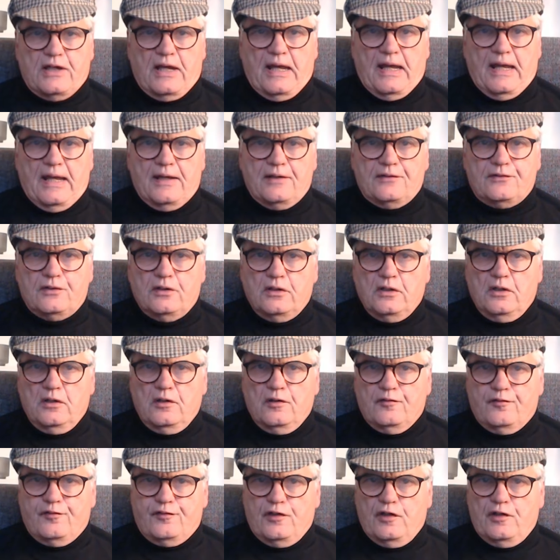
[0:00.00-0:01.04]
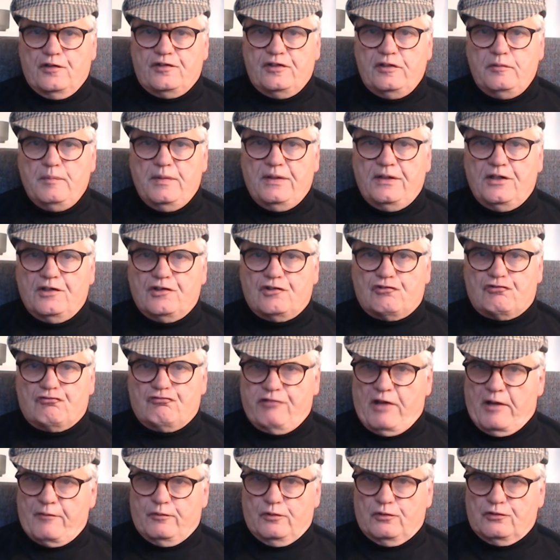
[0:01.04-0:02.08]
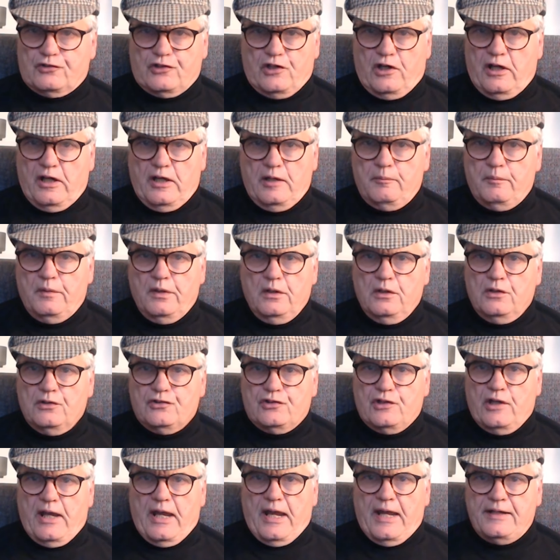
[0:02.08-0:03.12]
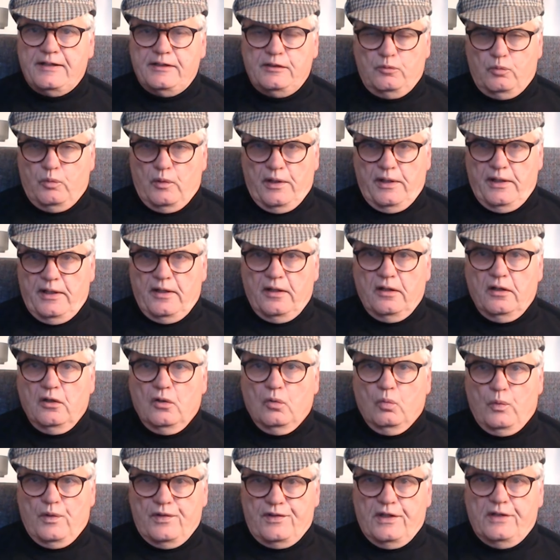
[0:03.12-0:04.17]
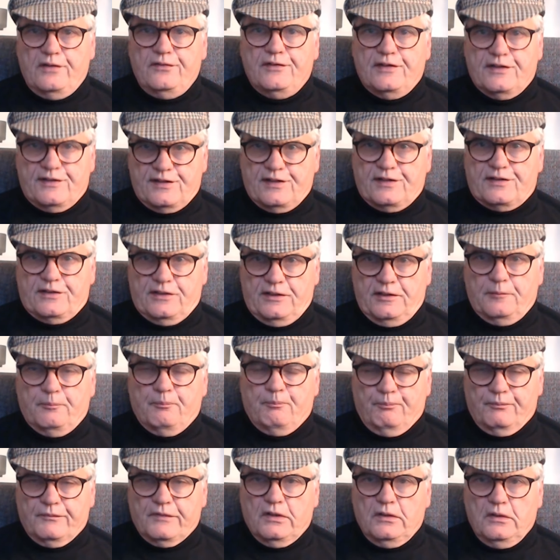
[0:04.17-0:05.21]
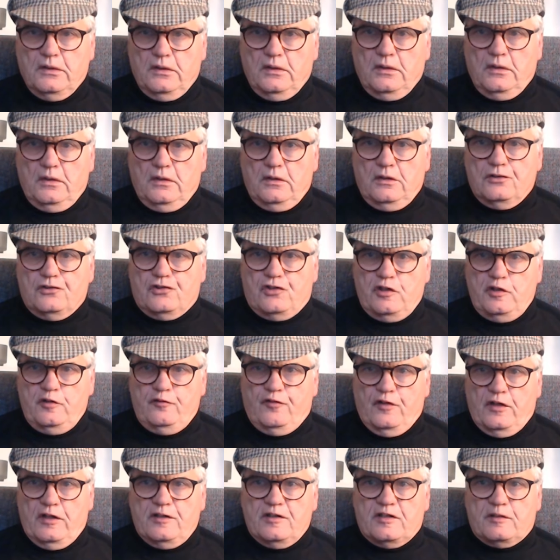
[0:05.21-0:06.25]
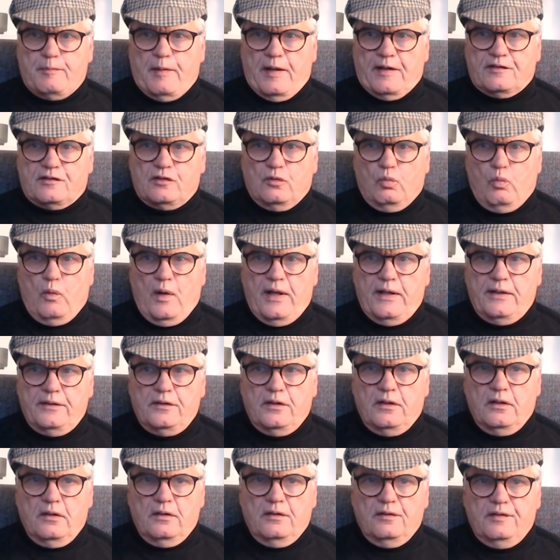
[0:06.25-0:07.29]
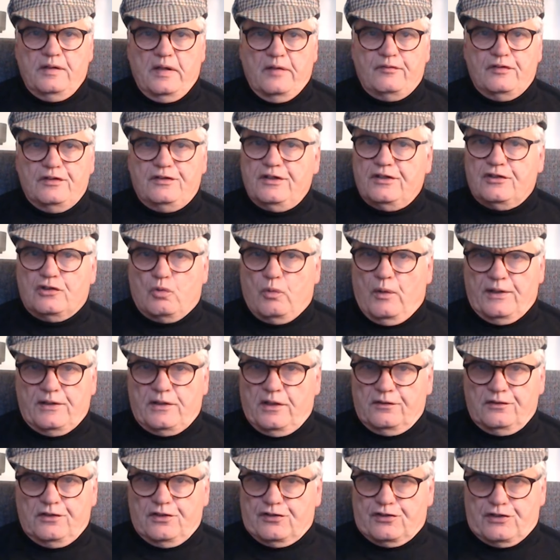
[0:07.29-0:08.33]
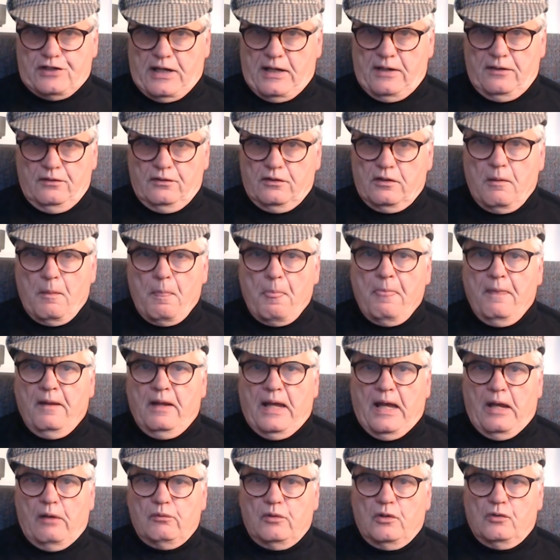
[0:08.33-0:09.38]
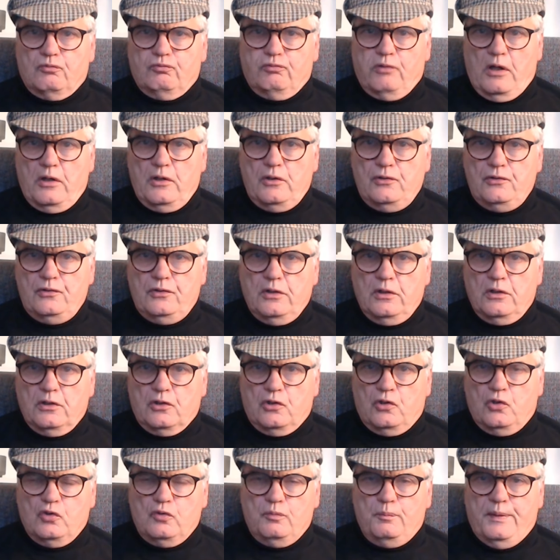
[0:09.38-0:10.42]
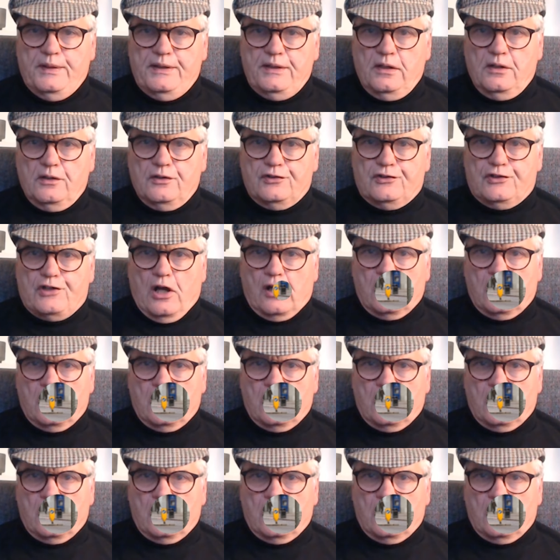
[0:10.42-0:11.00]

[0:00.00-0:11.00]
add 30 minutes travel time to anywhere within the city. Chief Inspector Wayne never did quite understand how a road could be dug